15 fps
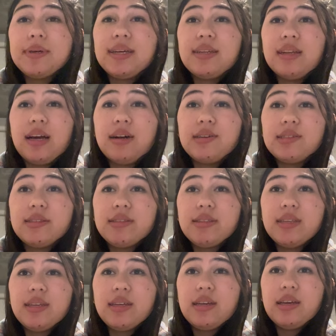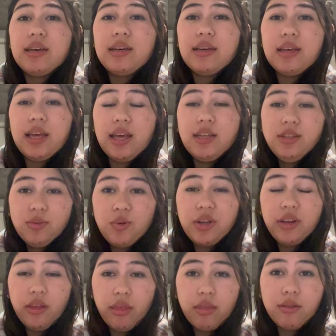and now it's
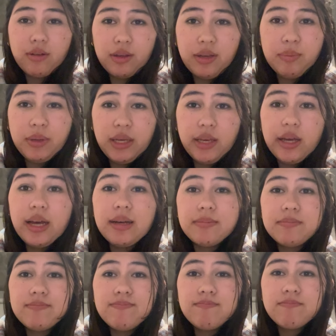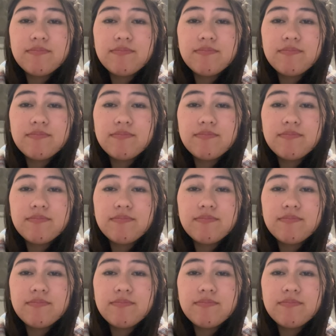8.23 p.m.